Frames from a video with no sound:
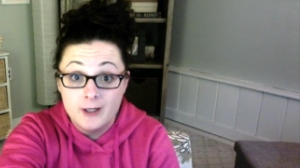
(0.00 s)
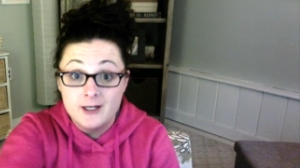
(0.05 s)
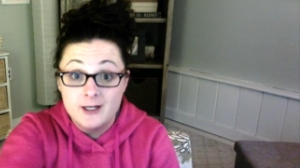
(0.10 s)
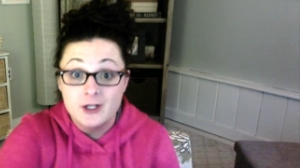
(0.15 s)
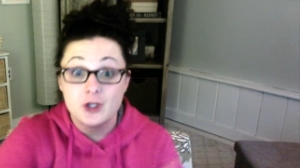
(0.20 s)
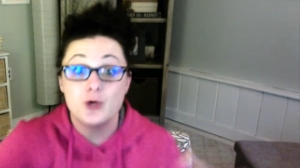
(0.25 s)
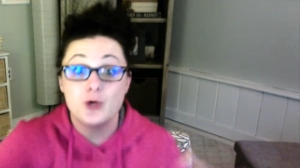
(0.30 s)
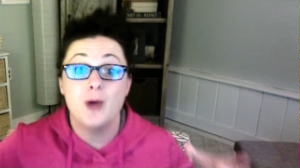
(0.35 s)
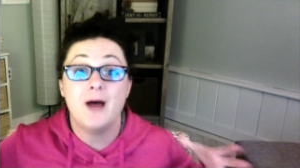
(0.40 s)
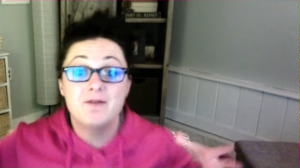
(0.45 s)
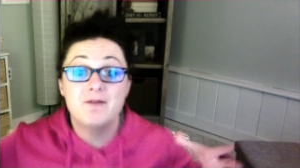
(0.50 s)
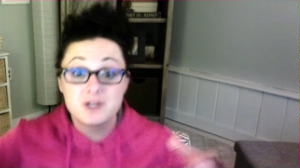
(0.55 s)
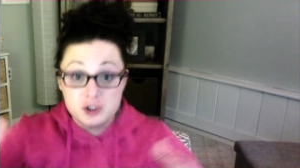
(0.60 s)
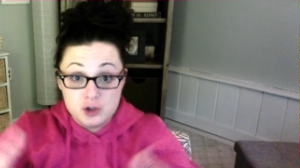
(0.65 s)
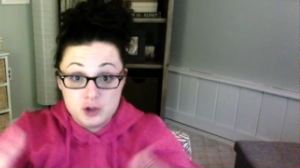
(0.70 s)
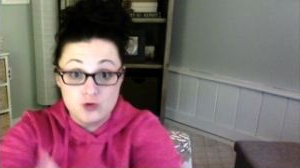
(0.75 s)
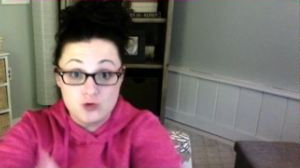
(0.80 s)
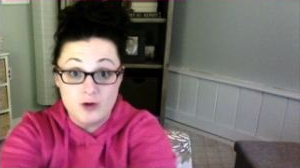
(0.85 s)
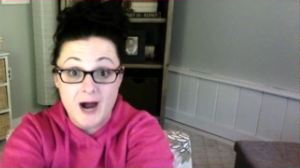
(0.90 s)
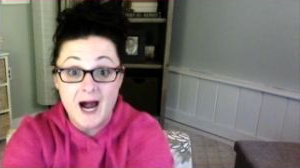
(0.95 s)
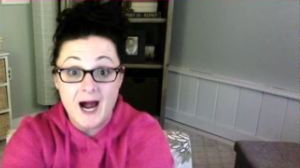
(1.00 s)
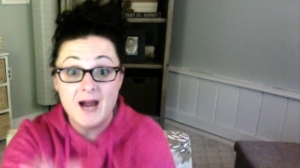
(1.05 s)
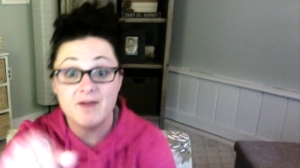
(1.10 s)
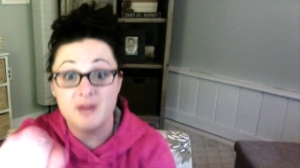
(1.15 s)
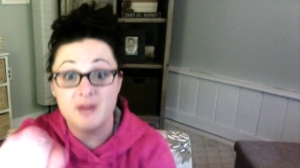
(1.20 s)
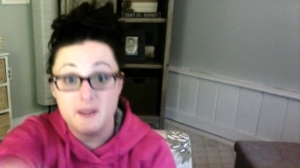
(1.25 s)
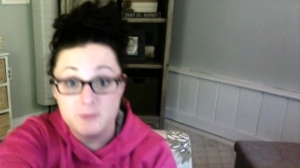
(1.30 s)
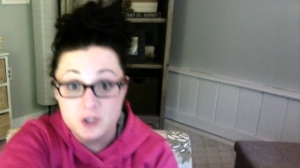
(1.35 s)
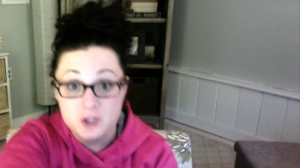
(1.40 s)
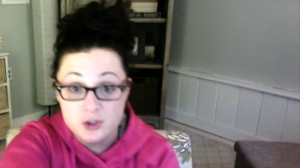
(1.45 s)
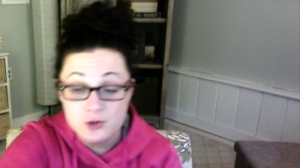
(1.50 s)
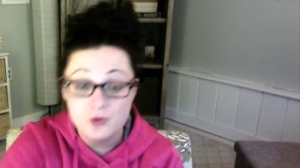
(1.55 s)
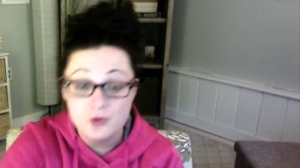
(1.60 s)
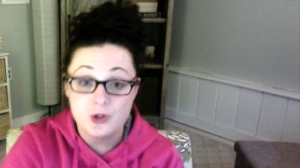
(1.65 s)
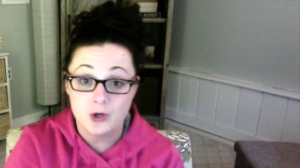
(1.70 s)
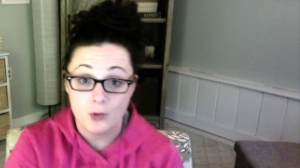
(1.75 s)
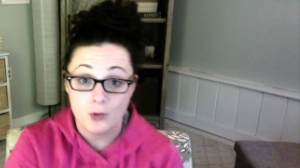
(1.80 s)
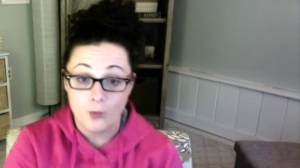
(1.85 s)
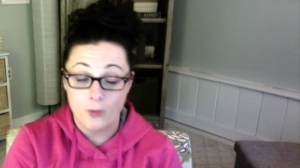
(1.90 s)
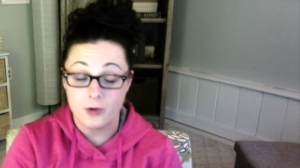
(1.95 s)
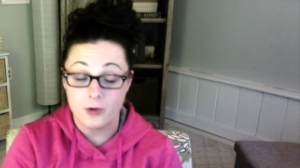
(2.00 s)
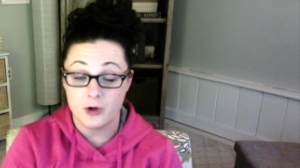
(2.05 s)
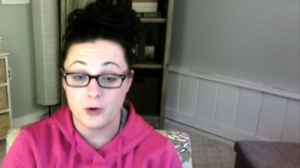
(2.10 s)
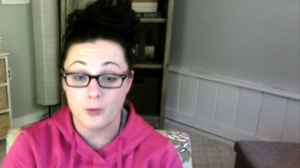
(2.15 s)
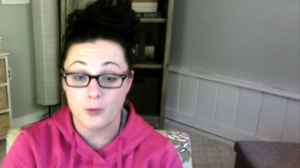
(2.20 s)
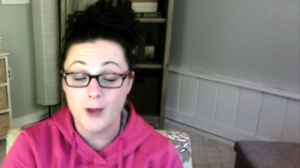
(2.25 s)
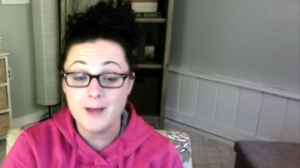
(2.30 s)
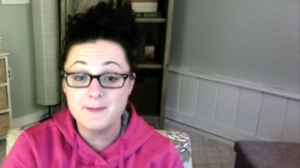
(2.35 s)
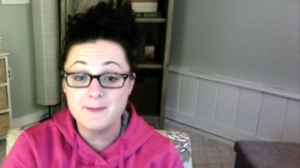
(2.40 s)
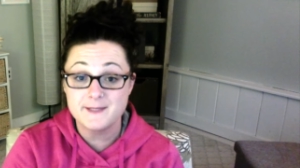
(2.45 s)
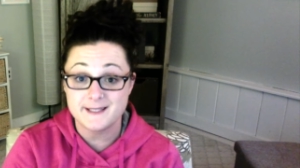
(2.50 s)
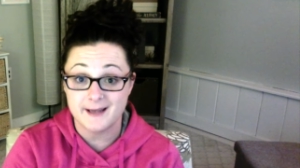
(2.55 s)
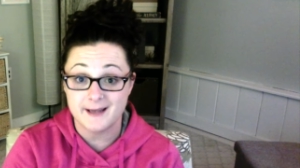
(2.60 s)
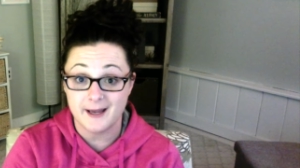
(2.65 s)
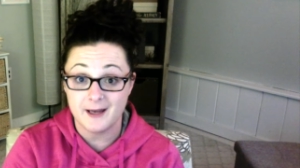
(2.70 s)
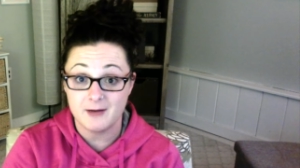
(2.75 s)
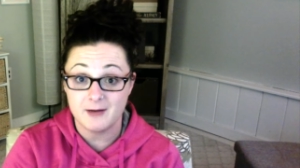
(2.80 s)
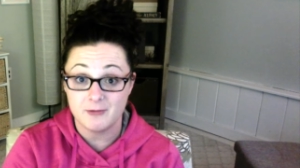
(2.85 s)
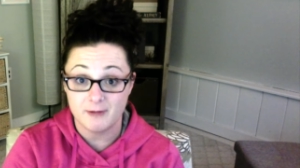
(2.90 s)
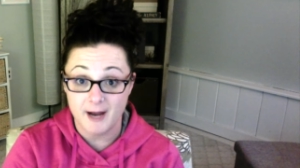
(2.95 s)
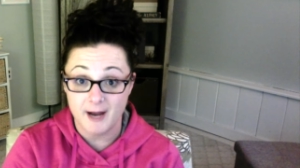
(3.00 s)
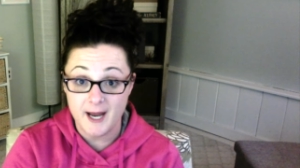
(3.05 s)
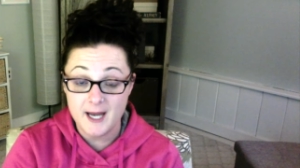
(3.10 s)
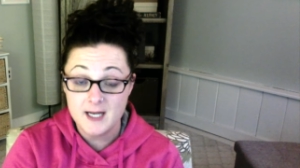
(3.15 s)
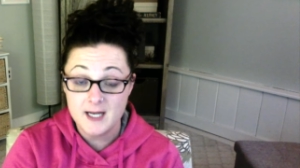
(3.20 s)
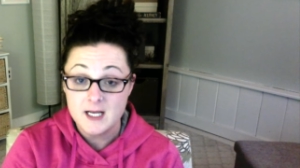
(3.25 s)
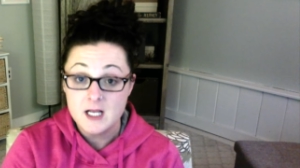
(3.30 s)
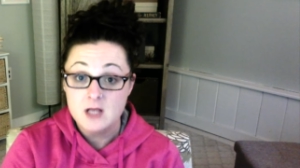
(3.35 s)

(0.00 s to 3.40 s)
you have to drive them to your website, right?